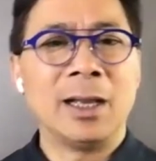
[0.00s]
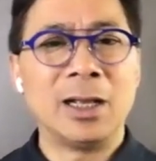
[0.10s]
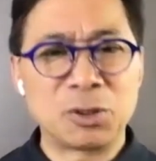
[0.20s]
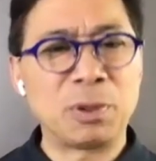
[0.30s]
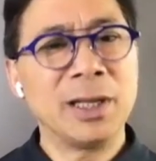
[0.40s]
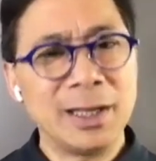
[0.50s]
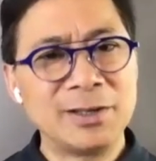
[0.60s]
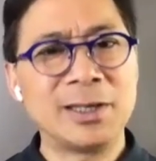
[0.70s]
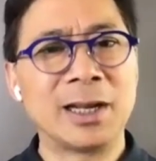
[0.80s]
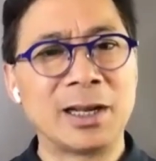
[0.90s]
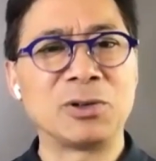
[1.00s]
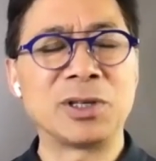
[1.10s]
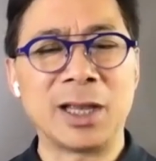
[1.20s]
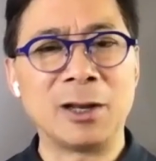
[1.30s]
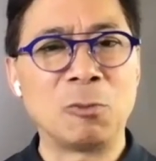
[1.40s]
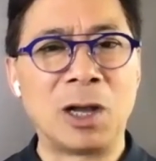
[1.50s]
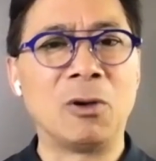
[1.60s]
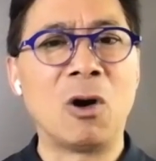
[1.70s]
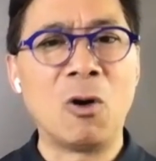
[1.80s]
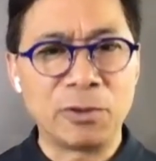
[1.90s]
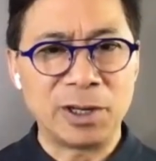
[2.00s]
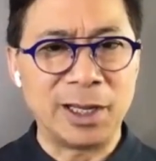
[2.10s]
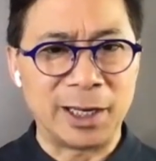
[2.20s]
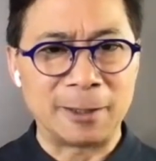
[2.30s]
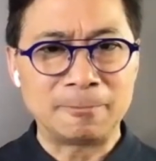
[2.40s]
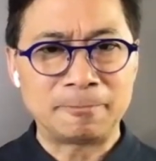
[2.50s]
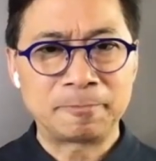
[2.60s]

it's pretty easy to understand while overeating,